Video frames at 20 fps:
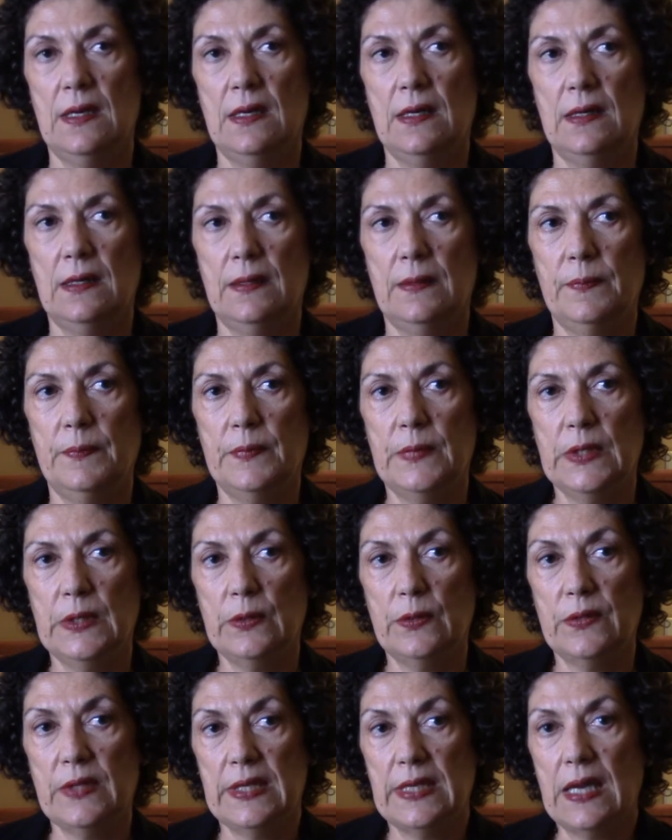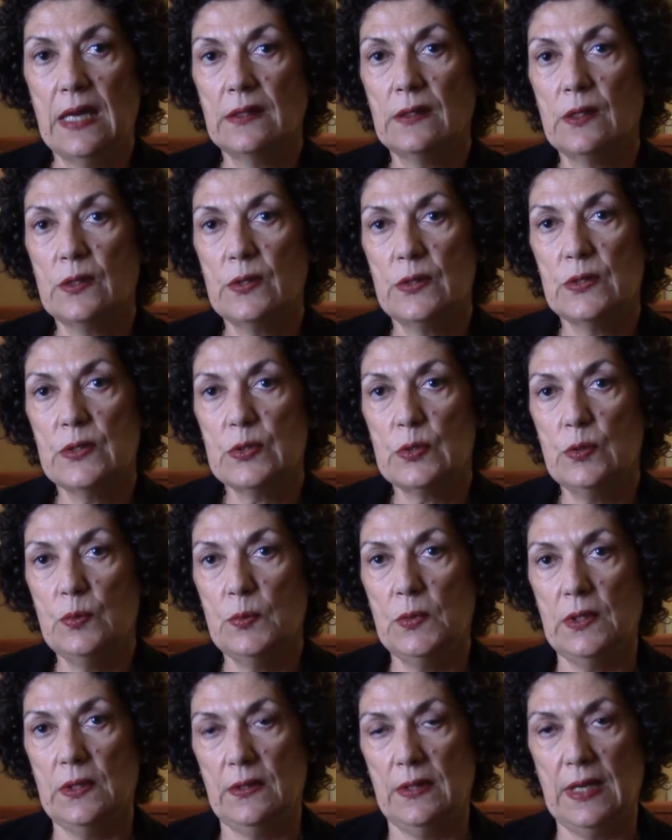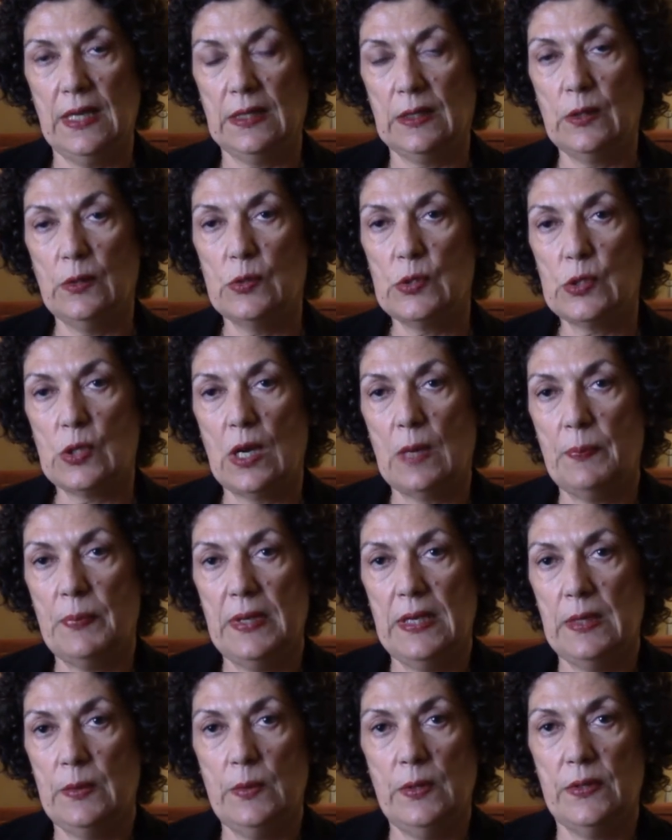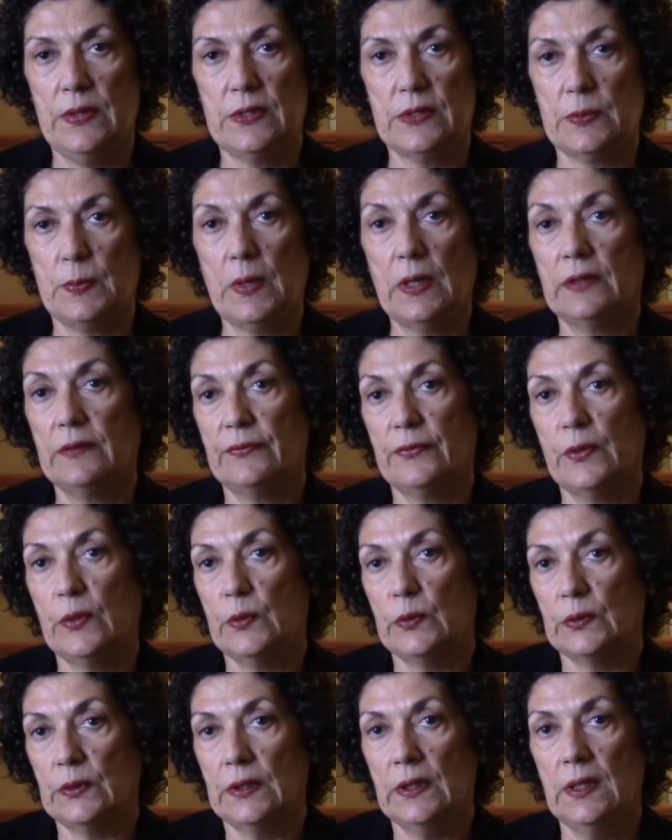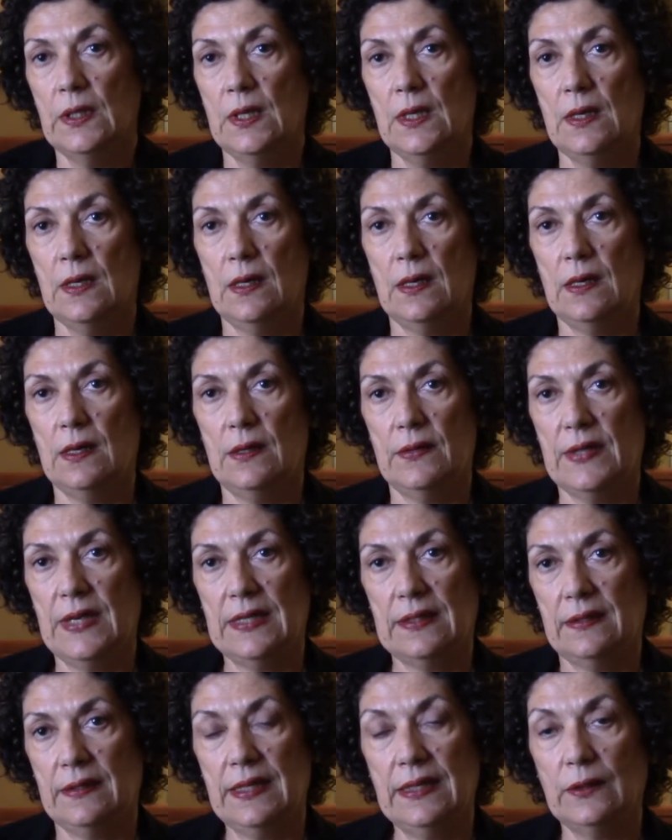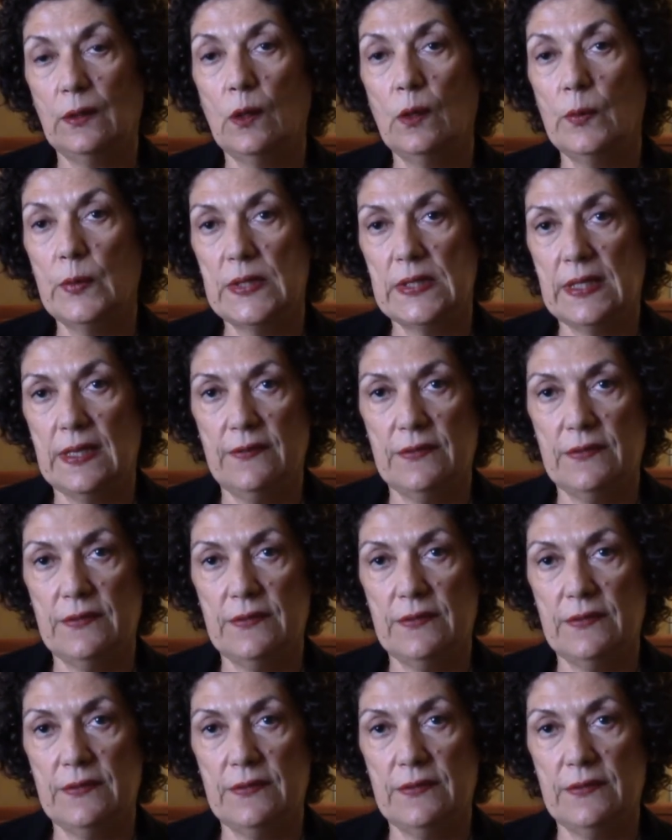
you know, the younger consumer that goes shopping with a smartphone, that always